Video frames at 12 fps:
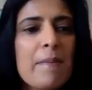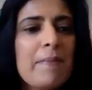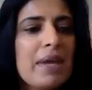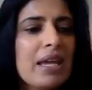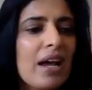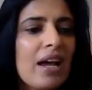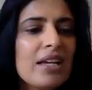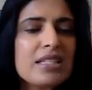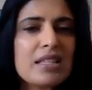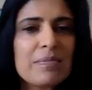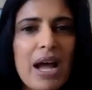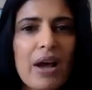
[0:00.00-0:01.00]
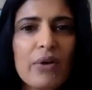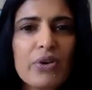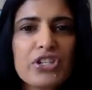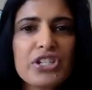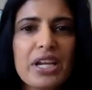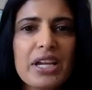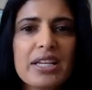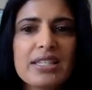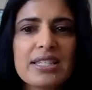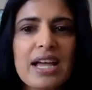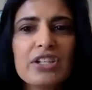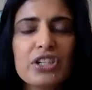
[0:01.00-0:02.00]
because the Power Shake is
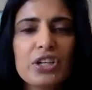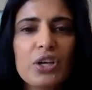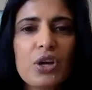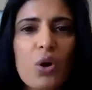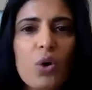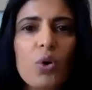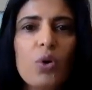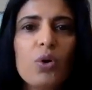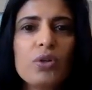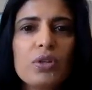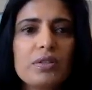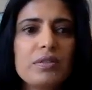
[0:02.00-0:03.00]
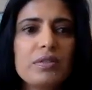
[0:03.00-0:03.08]
actually whole